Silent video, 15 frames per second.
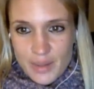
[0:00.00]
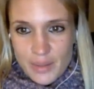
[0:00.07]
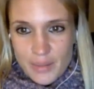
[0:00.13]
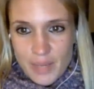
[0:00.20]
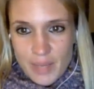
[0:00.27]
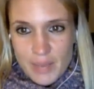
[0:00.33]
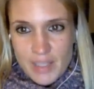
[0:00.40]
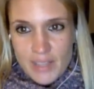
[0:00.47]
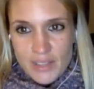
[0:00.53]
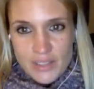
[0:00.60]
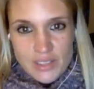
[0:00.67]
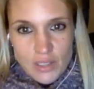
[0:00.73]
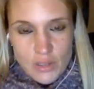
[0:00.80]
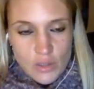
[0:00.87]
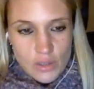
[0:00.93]
Maybe not
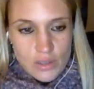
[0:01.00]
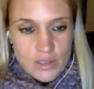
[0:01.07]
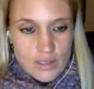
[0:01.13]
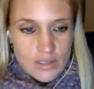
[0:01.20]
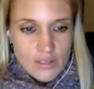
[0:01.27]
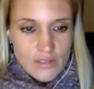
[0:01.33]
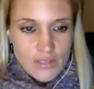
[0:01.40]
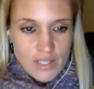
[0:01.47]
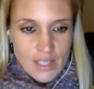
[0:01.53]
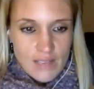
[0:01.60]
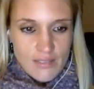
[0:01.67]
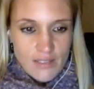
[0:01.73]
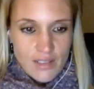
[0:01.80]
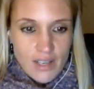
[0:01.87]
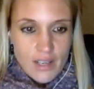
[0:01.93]
so good for the
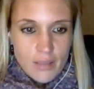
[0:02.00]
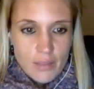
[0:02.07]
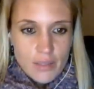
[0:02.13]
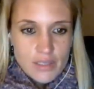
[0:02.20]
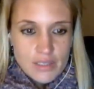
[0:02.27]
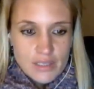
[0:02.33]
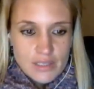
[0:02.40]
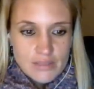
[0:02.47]
environment.